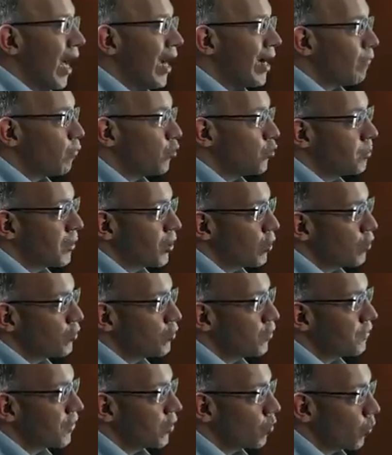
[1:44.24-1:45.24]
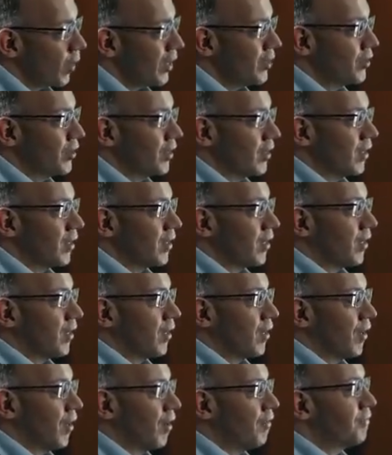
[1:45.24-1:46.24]
And it was because of a question
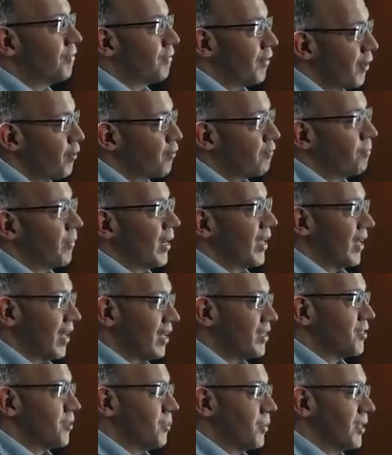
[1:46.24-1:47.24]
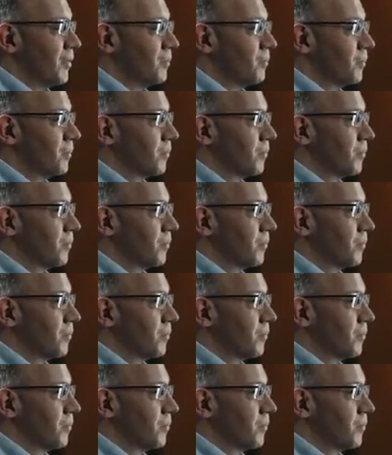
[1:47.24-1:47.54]
a friend of mine asked me.